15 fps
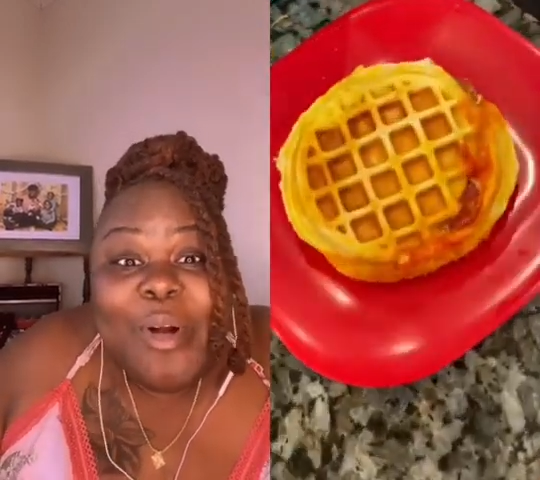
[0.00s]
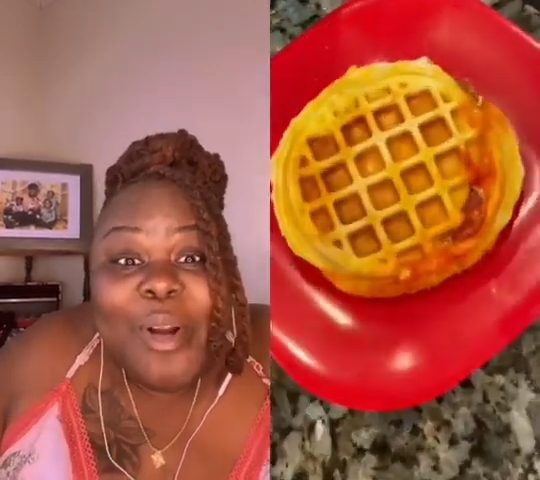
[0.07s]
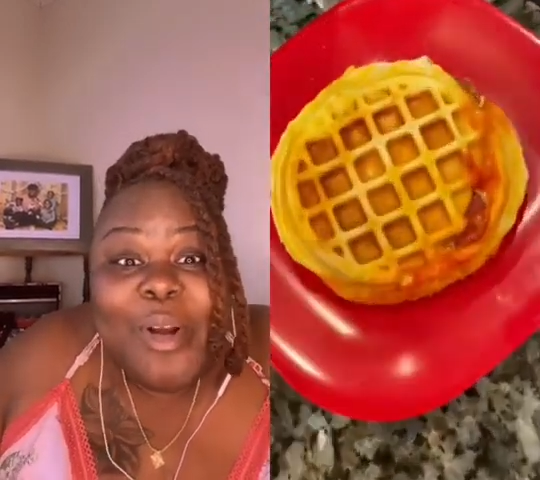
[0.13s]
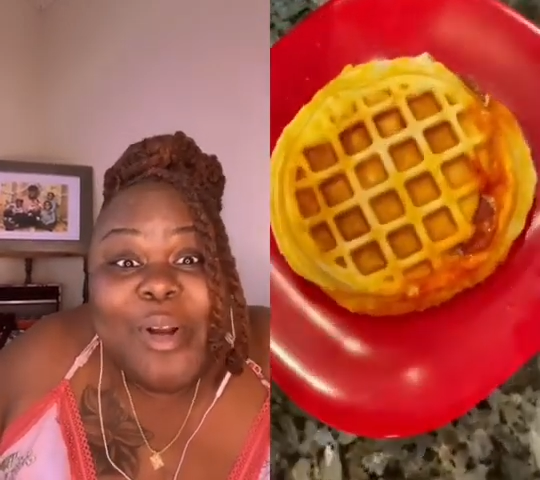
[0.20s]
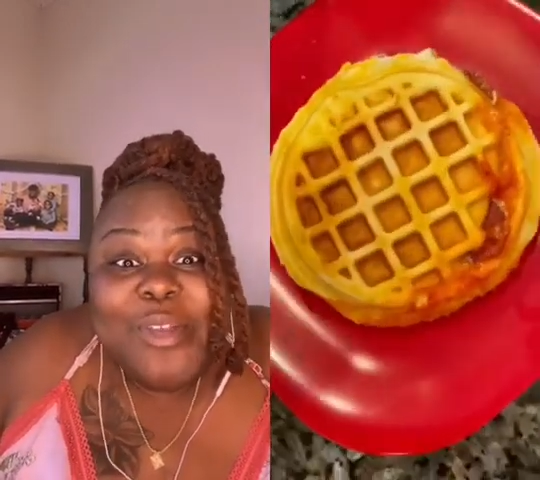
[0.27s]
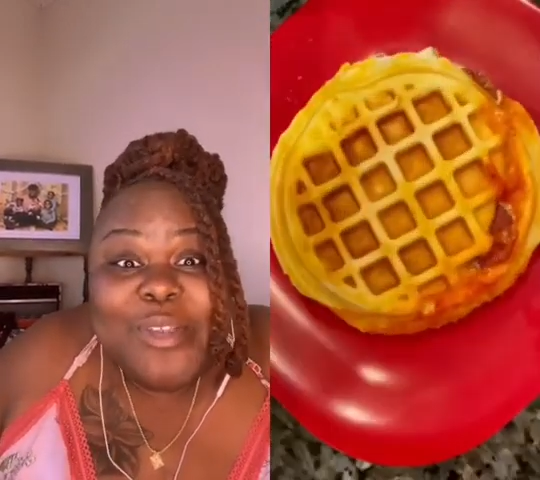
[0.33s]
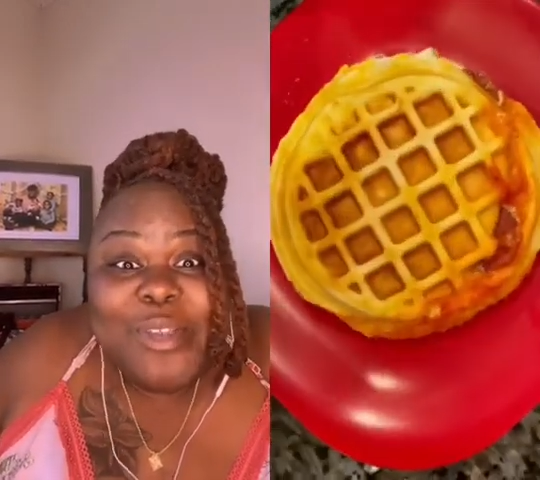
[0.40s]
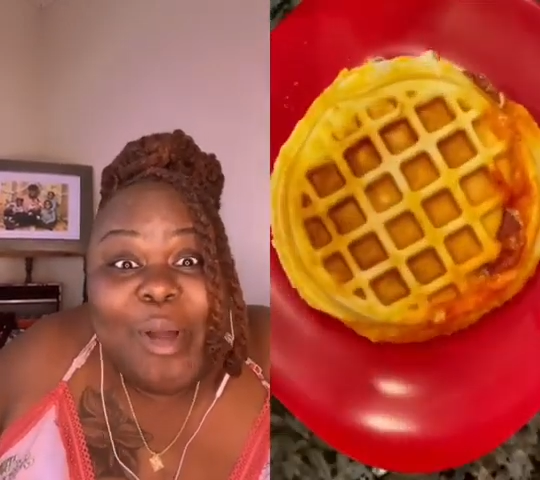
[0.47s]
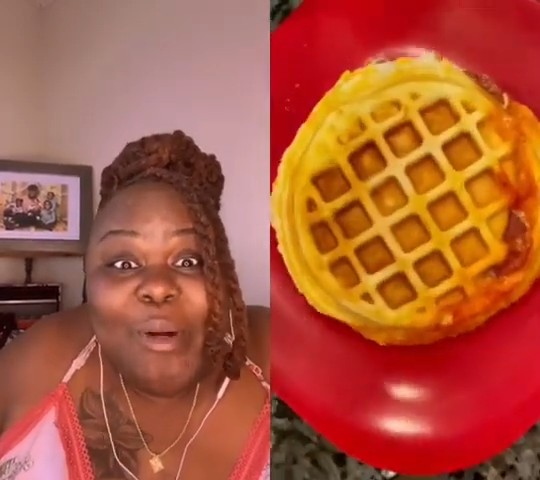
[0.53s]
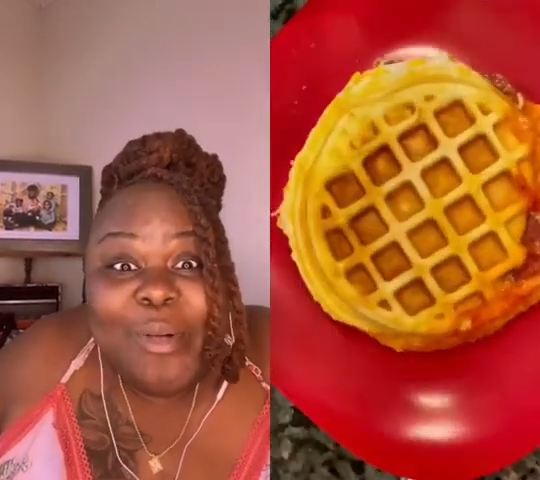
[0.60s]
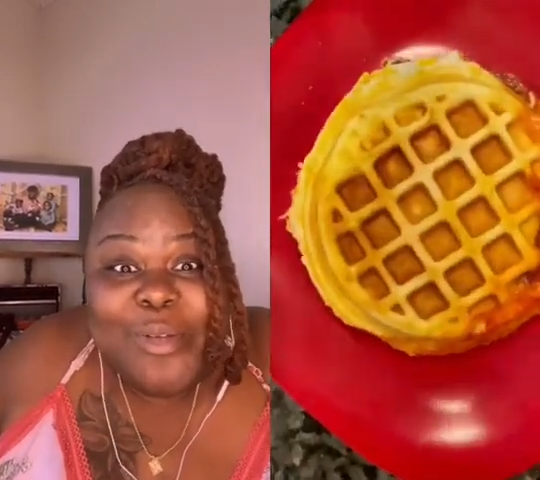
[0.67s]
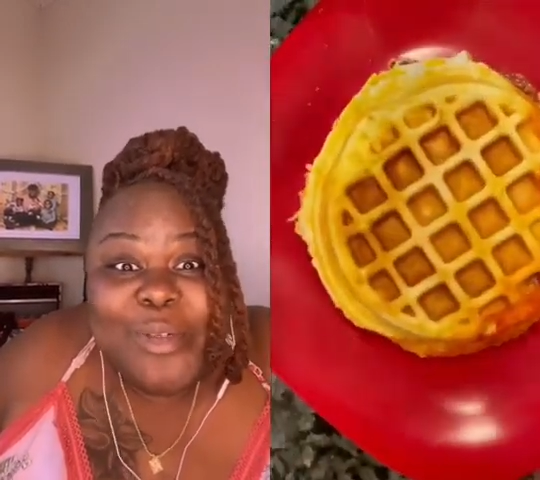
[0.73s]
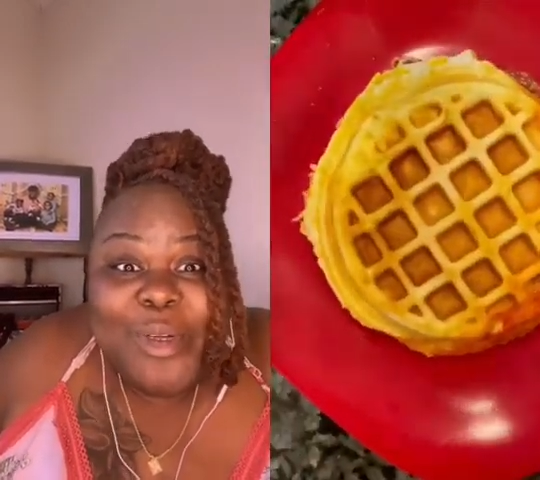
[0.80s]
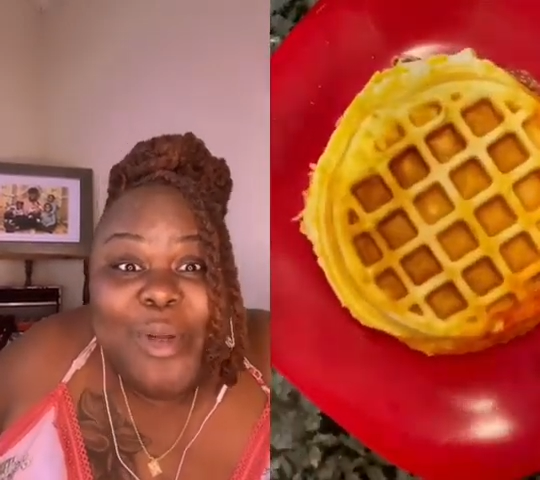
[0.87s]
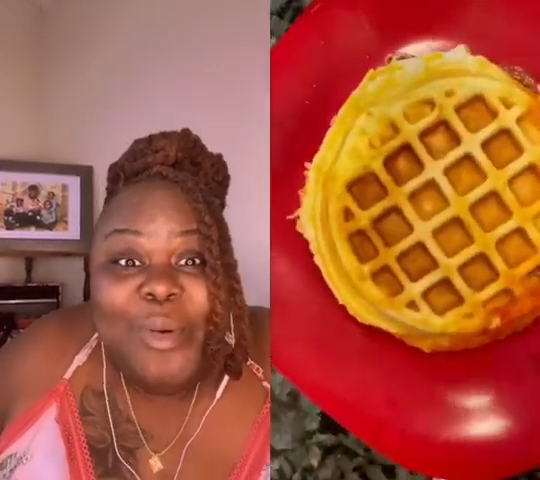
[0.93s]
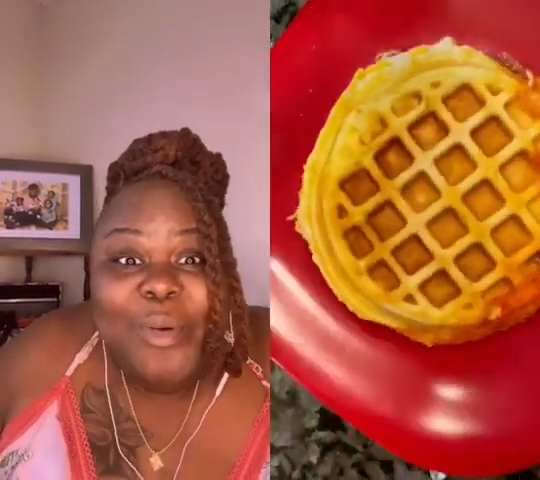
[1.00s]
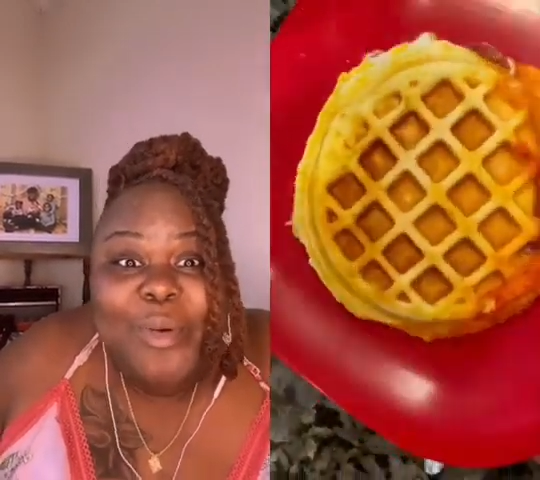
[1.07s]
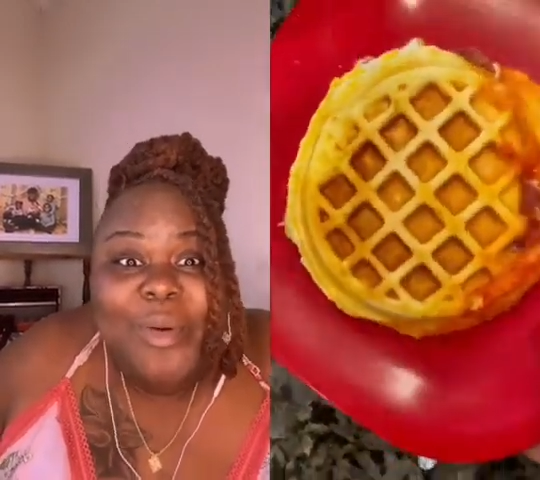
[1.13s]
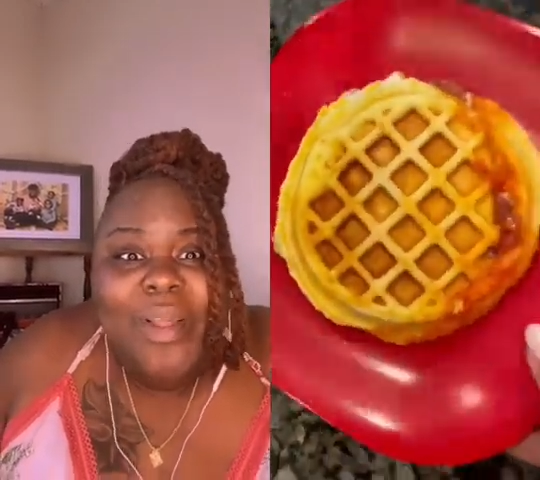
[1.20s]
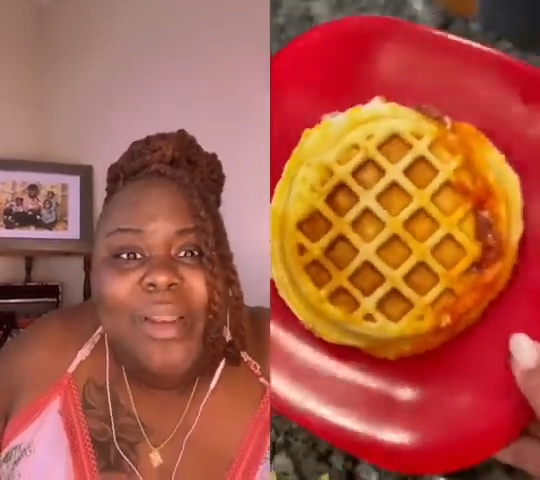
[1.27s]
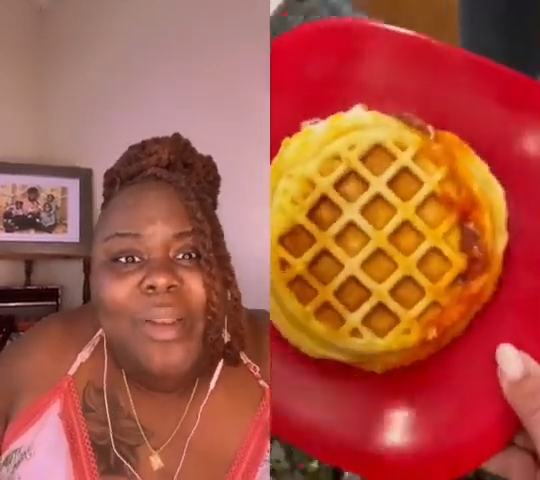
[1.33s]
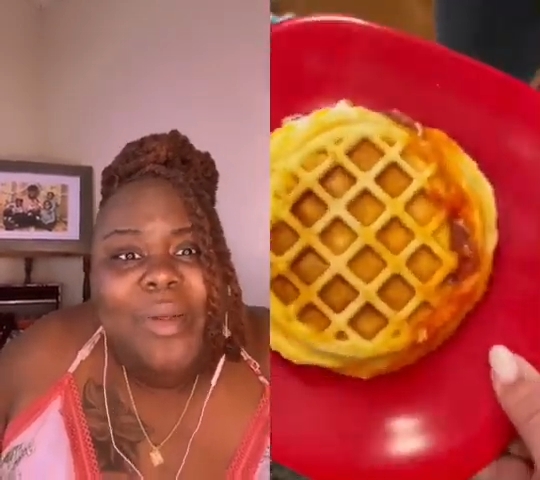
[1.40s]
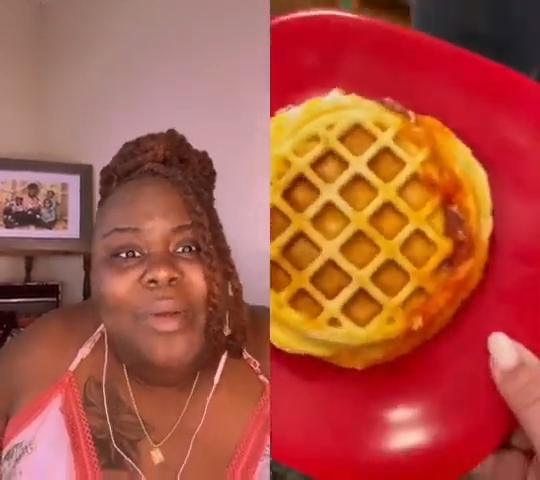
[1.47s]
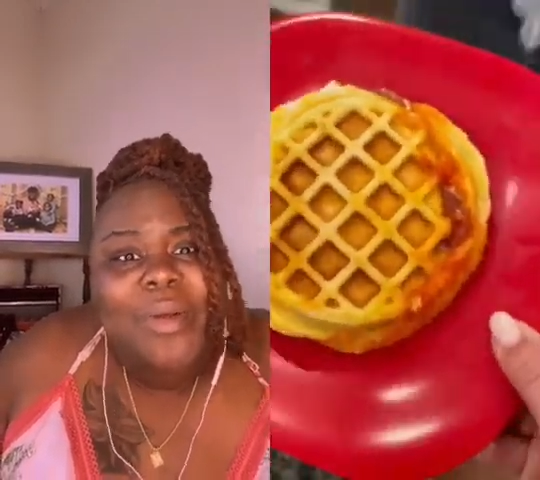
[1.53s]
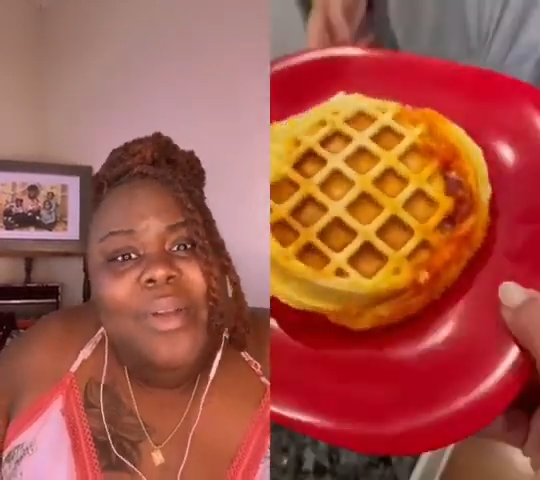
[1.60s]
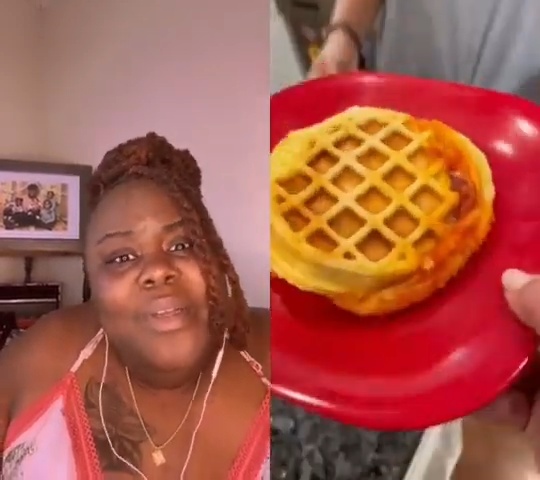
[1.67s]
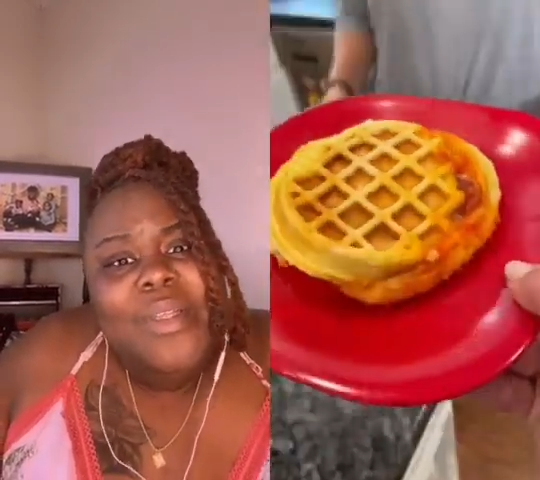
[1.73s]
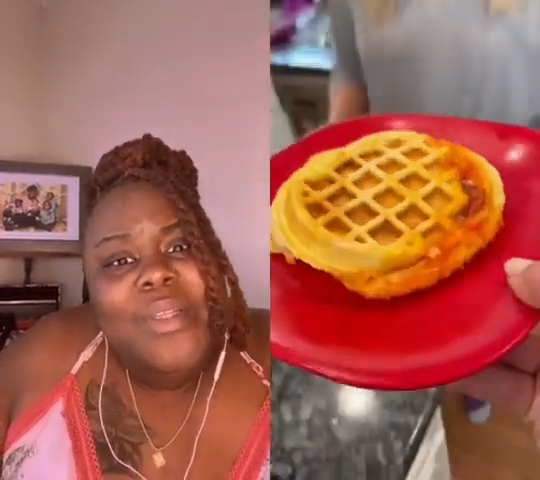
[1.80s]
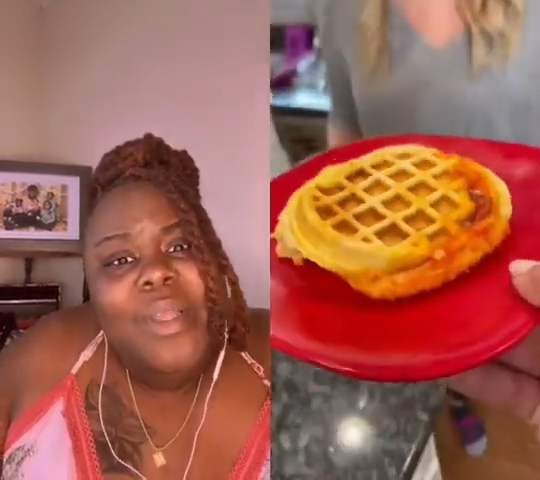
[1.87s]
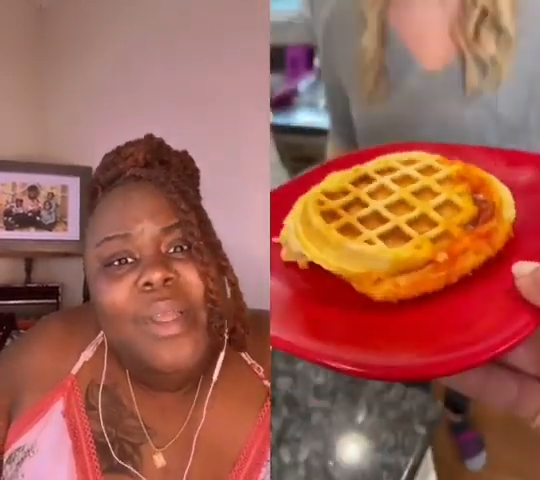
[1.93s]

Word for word: That nostalgia. Oh, that look good as